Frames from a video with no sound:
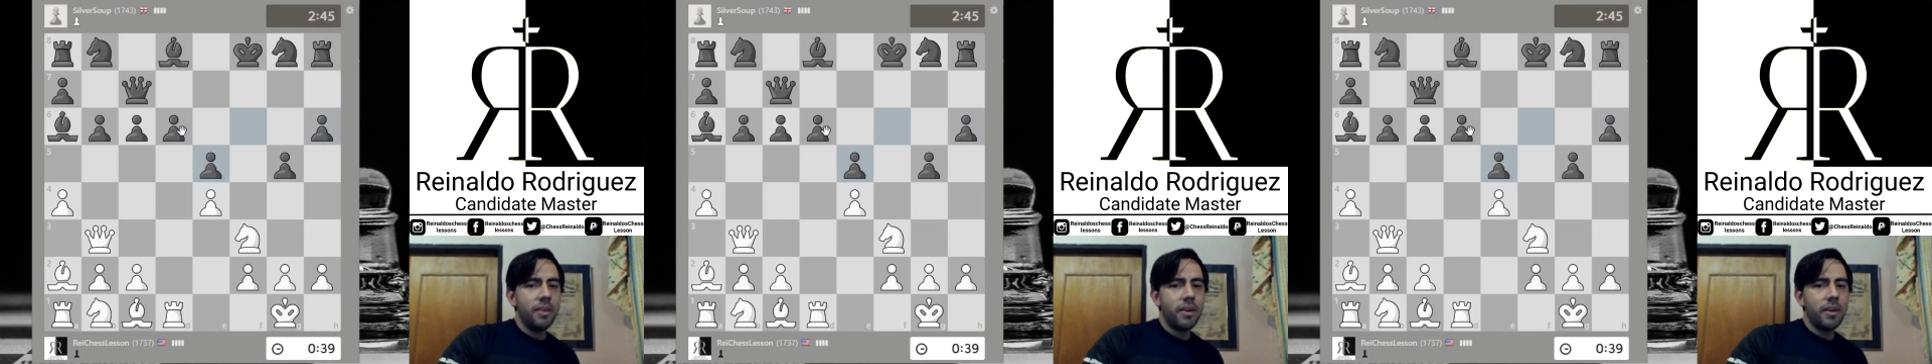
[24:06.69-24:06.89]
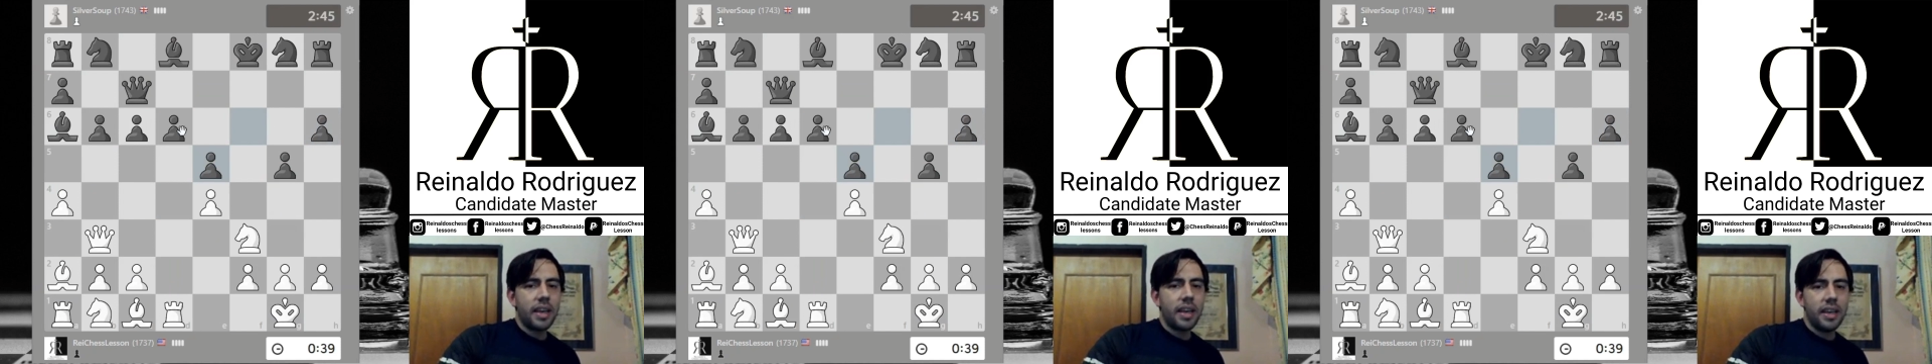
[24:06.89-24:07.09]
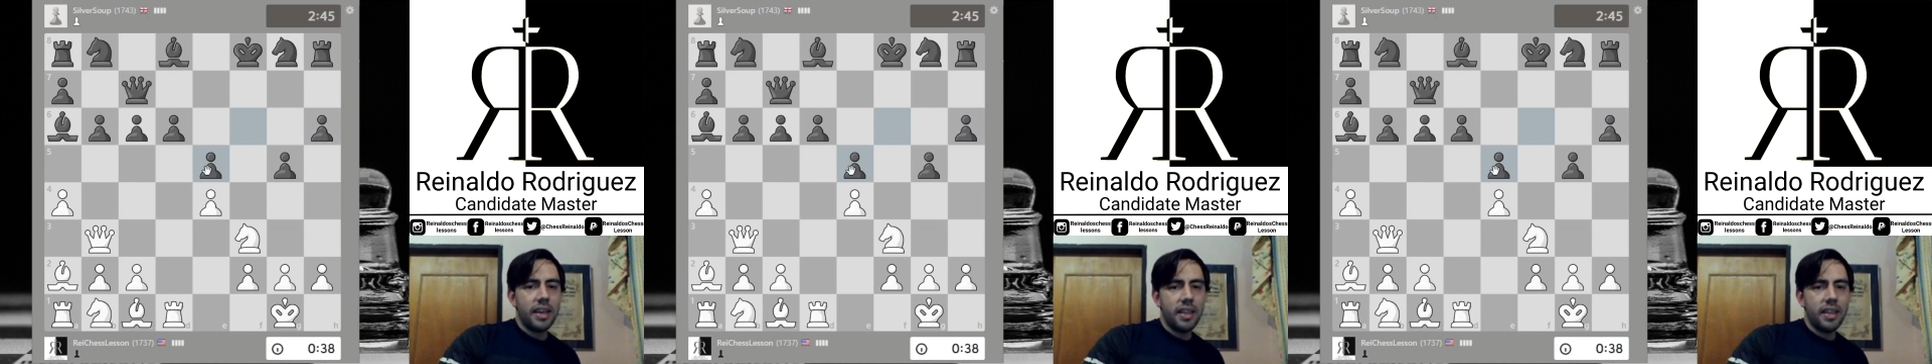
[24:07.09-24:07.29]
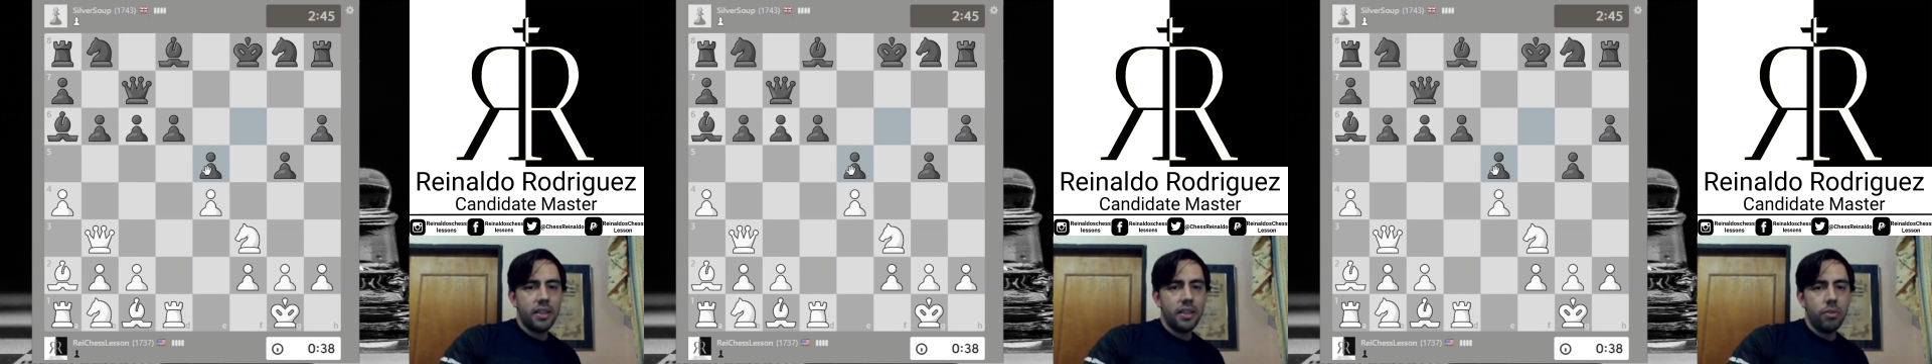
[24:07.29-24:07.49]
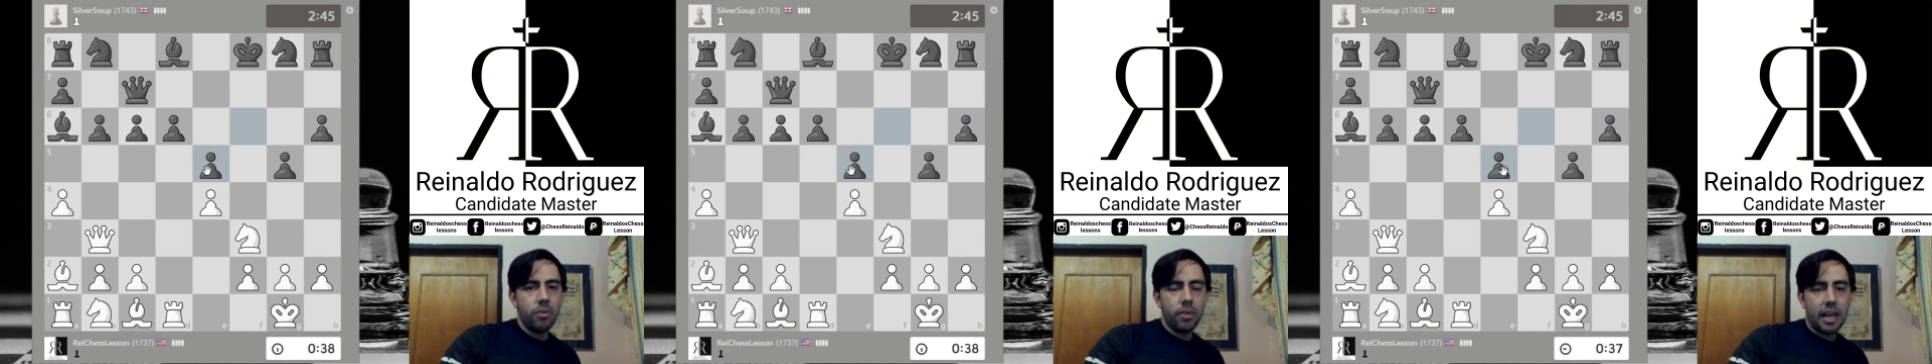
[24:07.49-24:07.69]
Okay, he
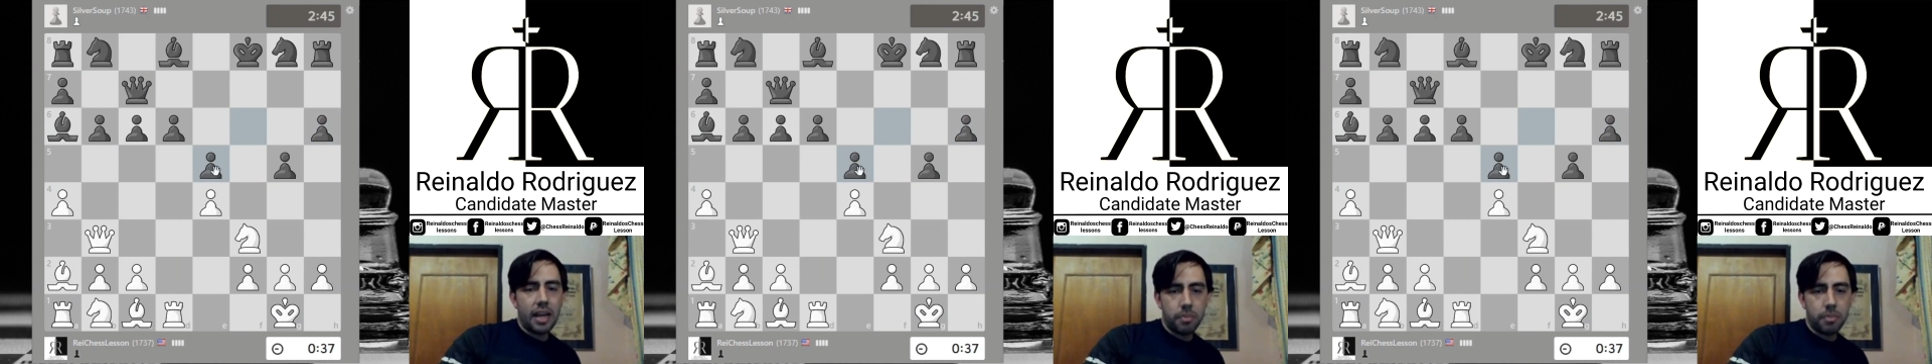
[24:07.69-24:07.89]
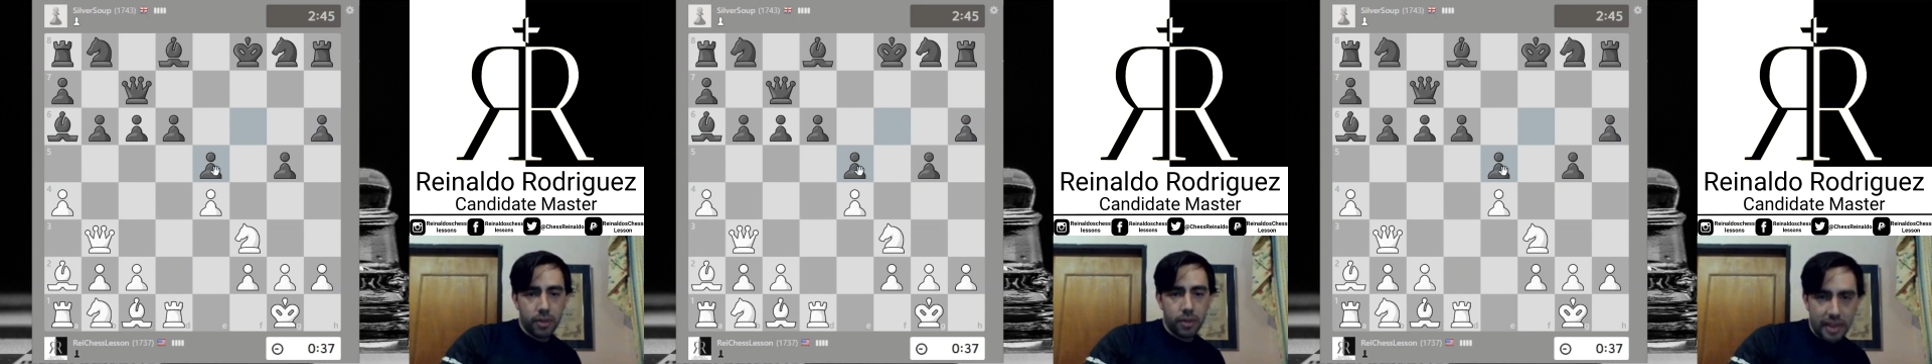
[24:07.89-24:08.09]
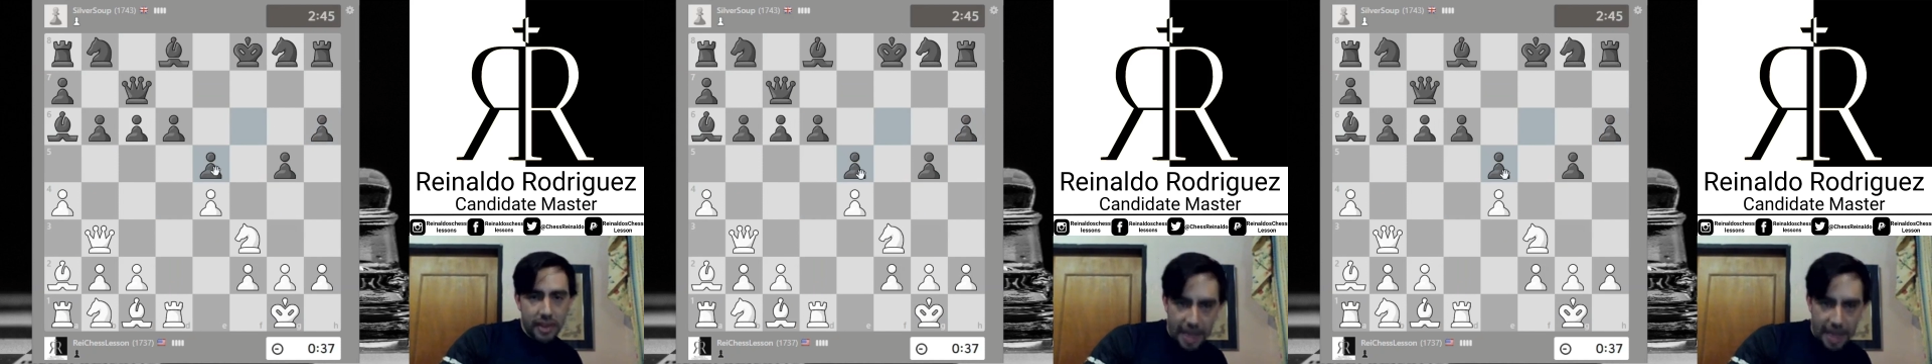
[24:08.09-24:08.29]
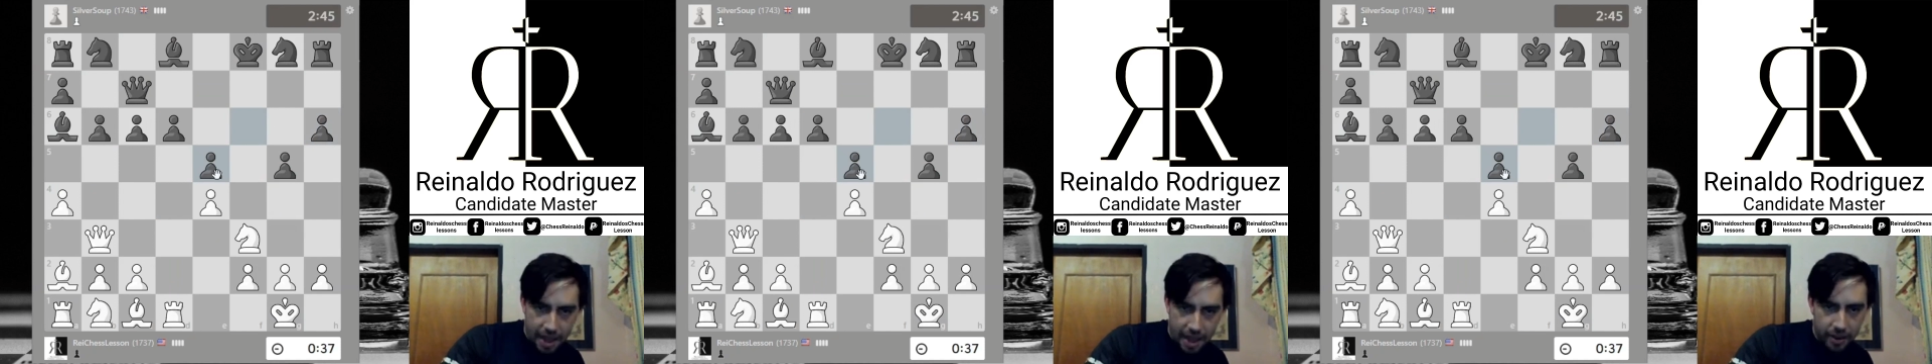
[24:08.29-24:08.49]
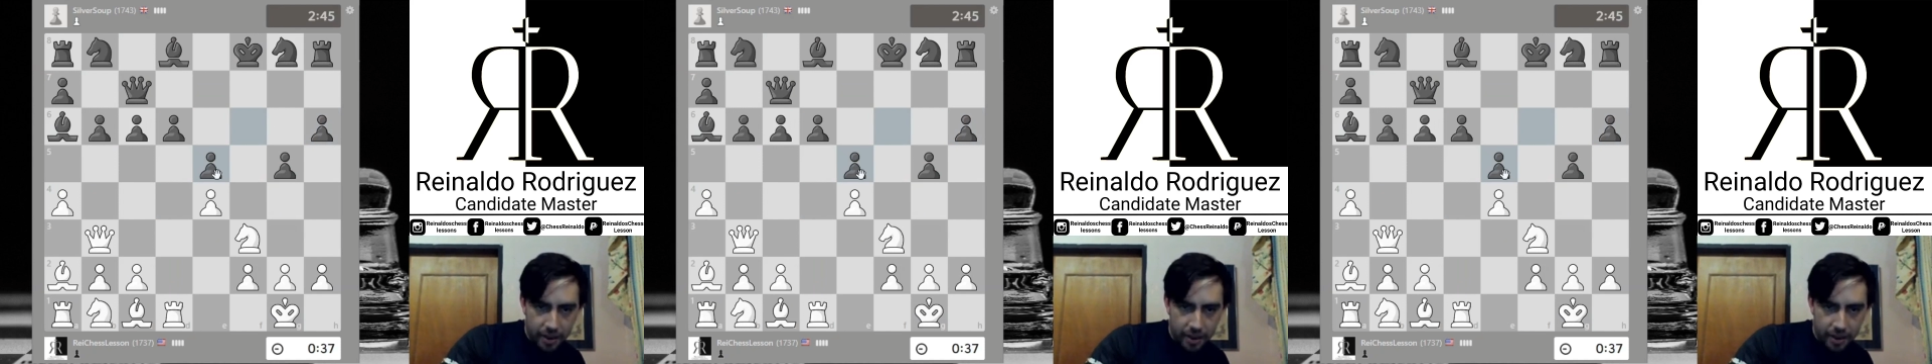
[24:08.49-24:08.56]
didn't do that, but now